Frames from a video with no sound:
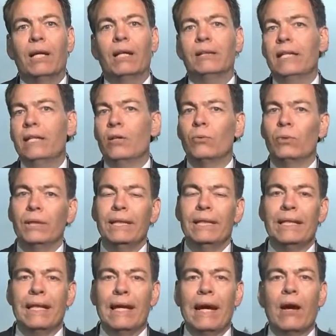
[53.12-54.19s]
and they don't really
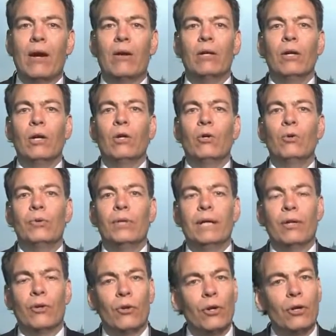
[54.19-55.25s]
care who they
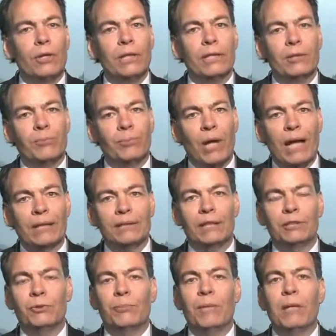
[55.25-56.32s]
hurt in the
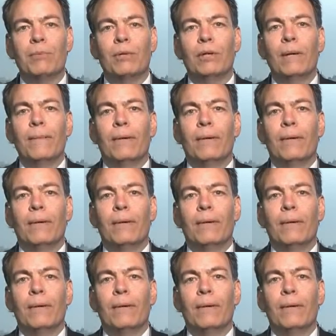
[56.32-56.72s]
process. Remember,